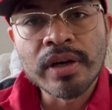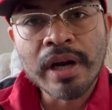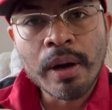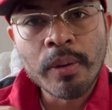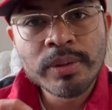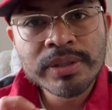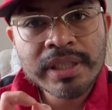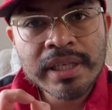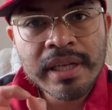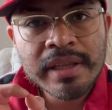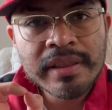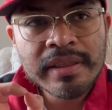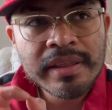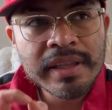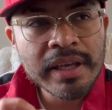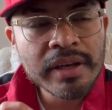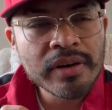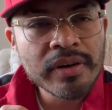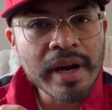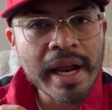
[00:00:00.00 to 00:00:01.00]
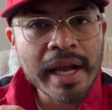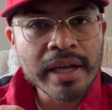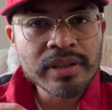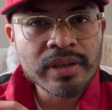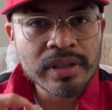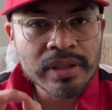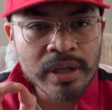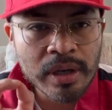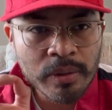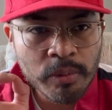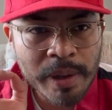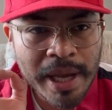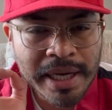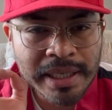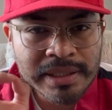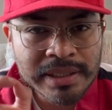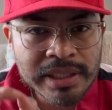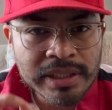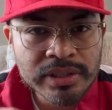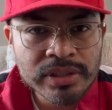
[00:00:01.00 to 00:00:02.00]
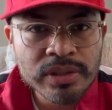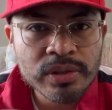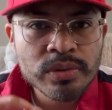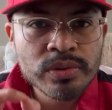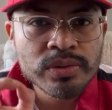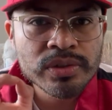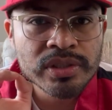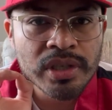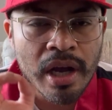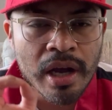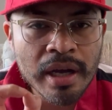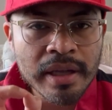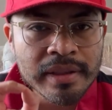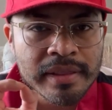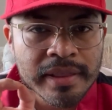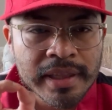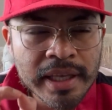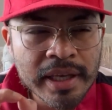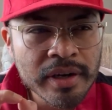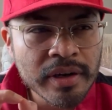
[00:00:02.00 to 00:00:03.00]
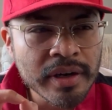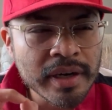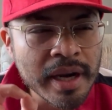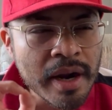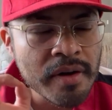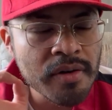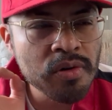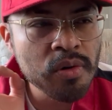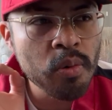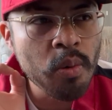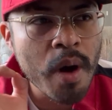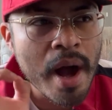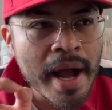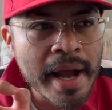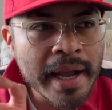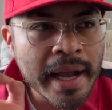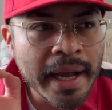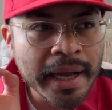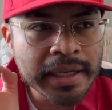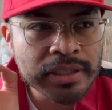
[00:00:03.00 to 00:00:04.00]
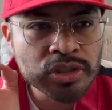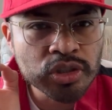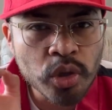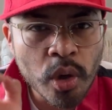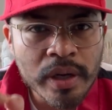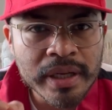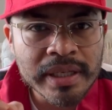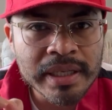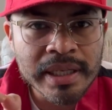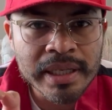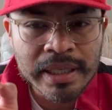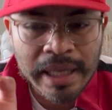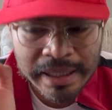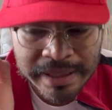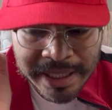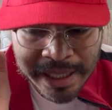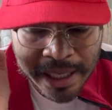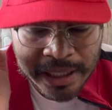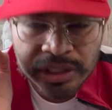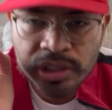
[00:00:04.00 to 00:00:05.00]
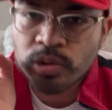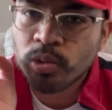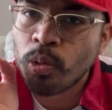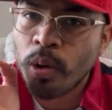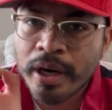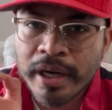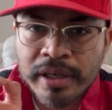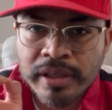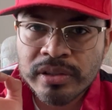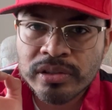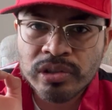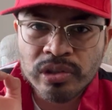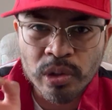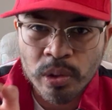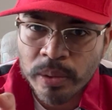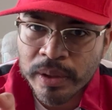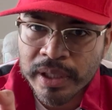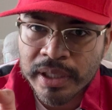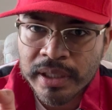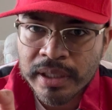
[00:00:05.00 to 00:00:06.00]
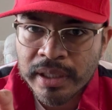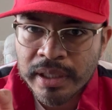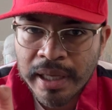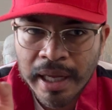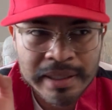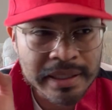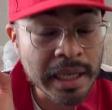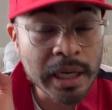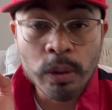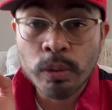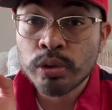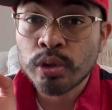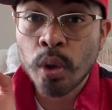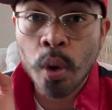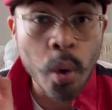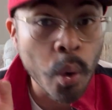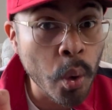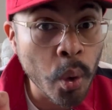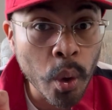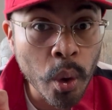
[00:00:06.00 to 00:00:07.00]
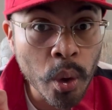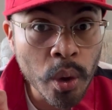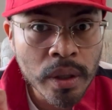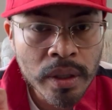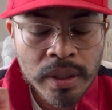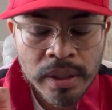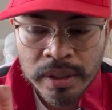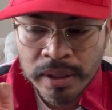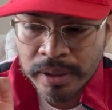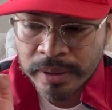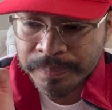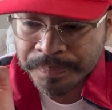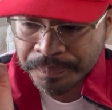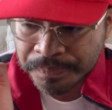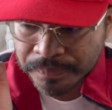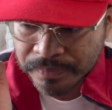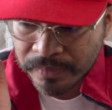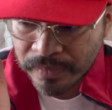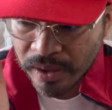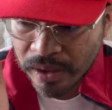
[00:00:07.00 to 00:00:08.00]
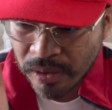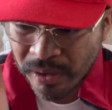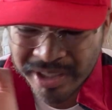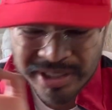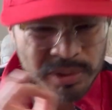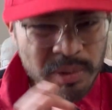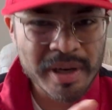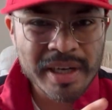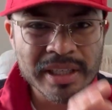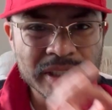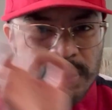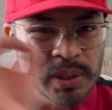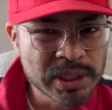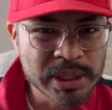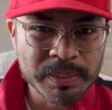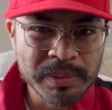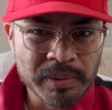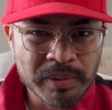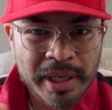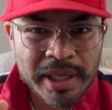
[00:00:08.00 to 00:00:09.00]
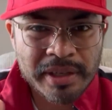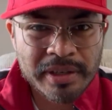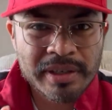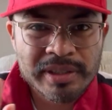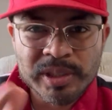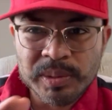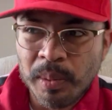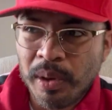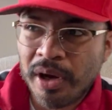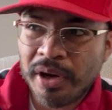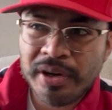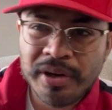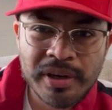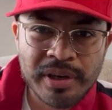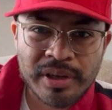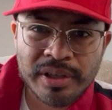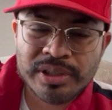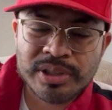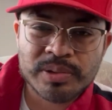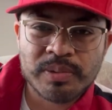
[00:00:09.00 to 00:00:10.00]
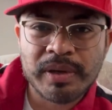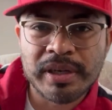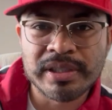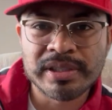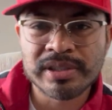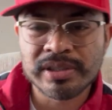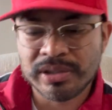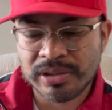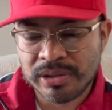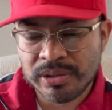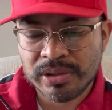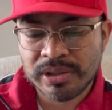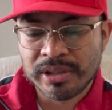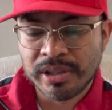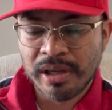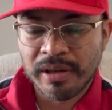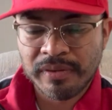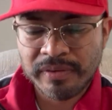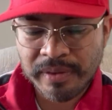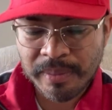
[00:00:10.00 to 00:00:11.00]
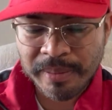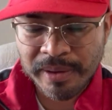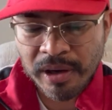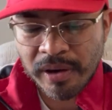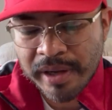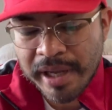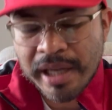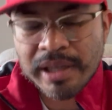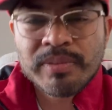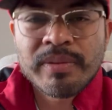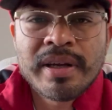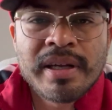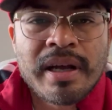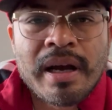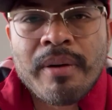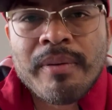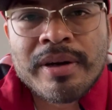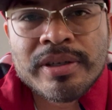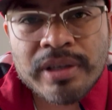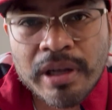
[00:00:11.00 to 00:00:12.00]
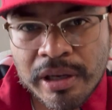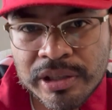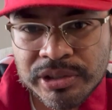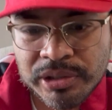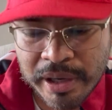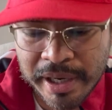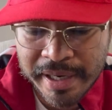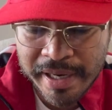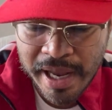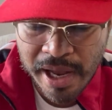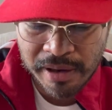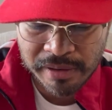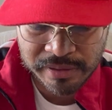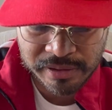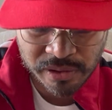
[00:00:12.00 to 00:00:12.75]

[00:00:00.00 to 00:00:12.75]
I was in a theater actor, and there we had a teacher who taught theater, and I don't know why I joined it. I think I just wanted to do it. I thought it was cool, or I just wanted to do something. Right? You're small. You just want to do stuff. I'm like, okay, I'll try it out.